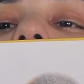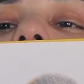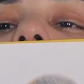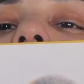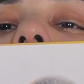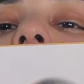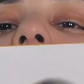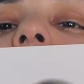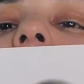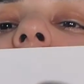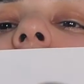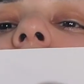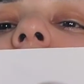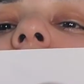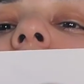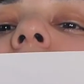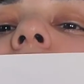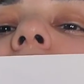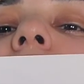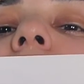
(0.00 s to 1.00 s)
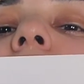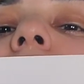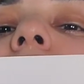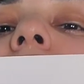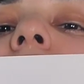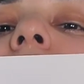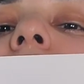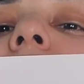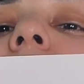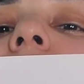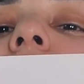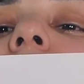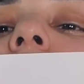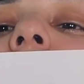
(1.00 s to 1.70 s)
(silence)